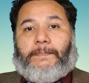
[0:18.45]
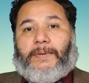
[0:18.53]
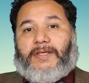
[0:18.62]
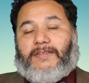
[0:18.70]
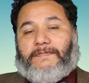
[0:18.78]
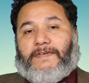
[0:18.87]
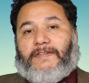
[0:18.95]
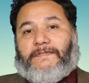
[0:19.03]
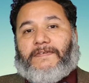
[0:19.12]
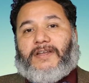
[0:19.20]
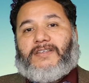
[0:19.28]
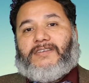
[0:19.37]
Please feel
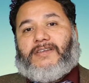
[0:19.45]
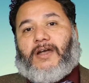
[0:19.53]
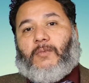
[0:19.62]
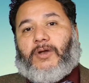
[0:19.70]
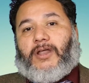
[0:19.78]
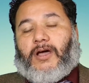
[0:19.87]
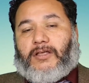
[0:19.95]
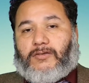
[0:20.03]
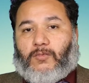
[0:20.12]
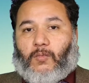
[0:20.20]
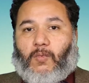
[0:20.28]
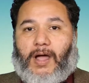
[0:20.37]
free to share with
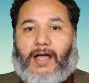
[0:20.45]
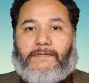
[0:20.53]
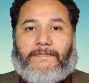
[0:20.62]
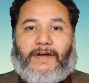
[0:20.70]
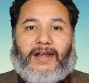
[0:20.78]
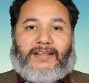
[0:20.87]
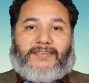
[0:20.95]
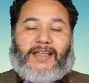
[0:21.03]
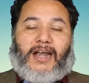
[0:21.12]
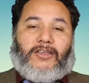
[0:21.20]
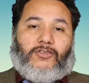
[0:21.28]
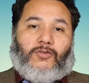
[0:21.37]
us what fragrance
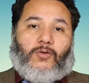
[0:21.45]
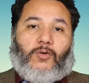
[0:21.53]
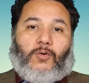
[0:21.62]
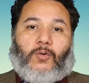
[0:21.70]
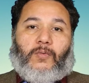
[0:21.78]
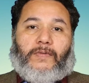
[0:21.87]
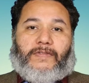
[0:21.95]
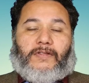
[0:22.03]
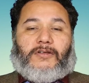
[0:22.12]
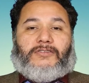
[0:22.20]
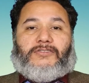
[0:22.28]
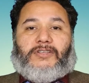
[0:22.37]
are you
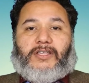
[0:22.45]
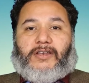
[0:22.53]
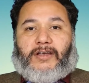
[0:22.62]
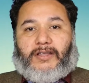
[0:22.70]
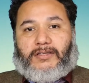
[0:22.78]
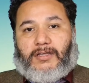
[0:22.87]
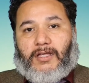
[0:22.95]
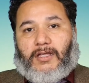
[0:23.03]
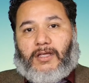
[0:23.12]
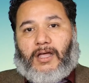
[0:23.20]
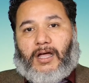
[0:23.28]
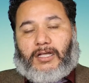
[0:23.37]
considering
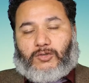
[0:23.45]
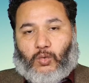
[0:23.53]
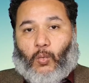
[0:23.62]
uh,